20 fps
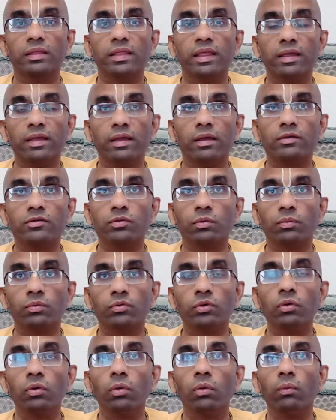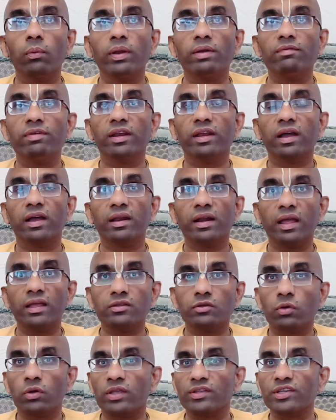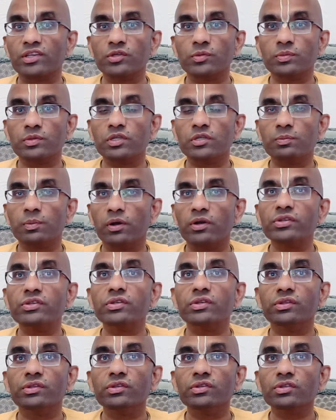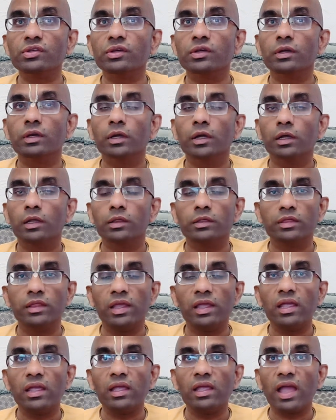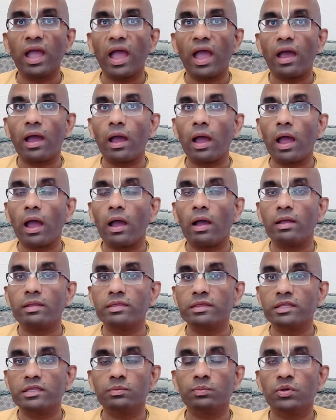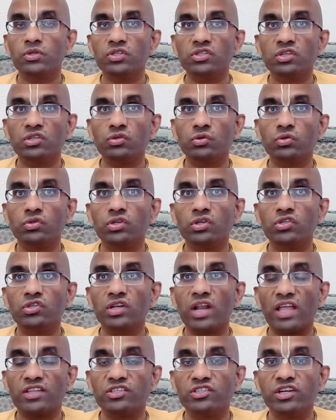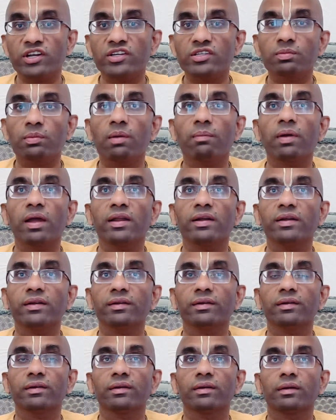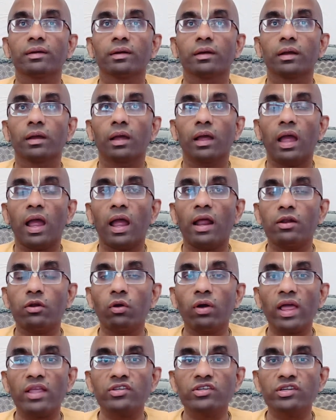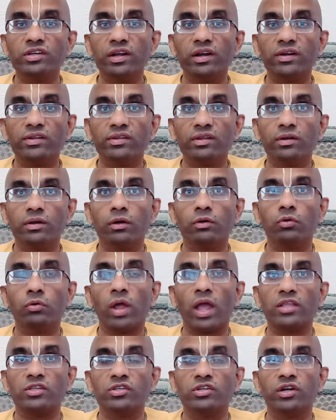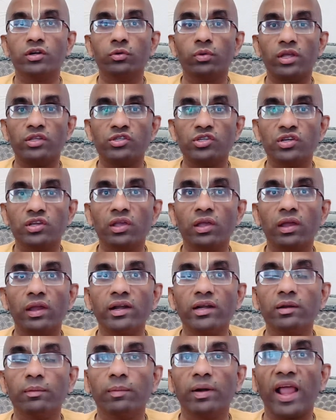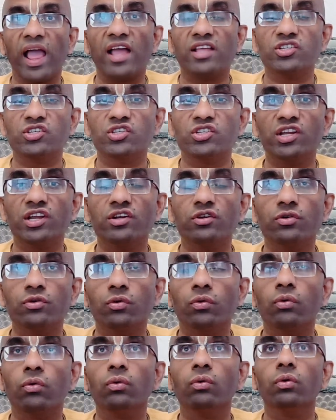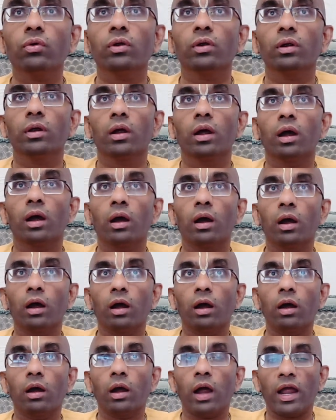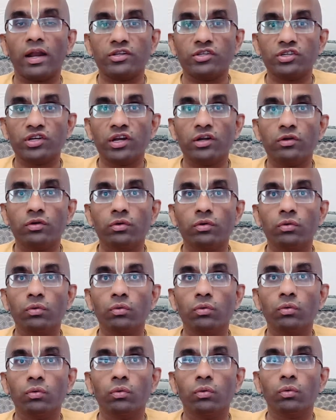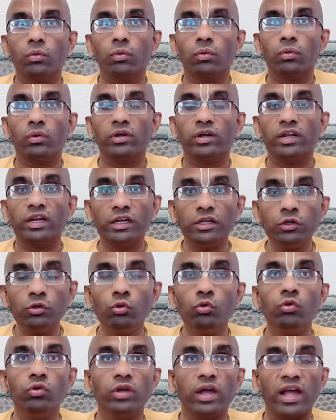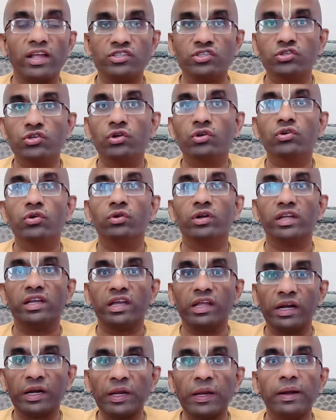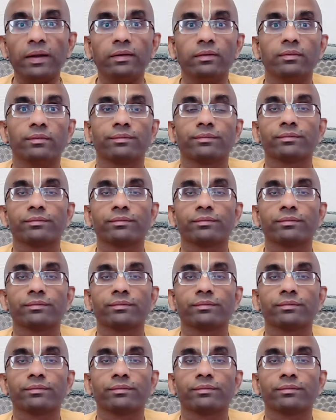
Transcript: they uh, so, so when we recognize okay such these persons they this person's association agitates my mind and not agitates in a, to agitate to educate but agitate to uh, agitate to delude agitate to degrade